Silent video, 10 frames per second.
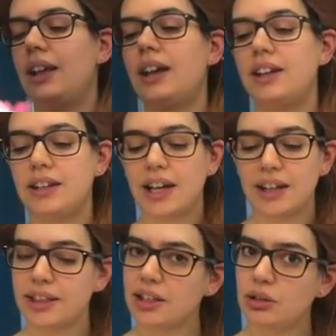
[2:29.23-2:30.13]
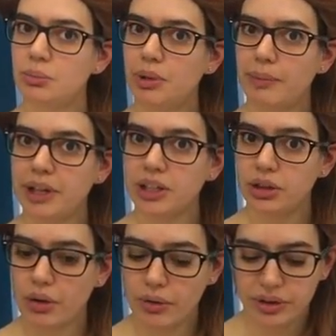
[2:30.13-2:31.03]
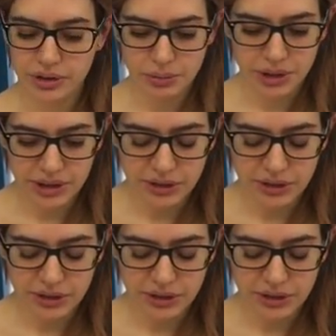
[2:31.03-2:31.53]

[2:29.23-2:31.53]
and I think you probably know this one.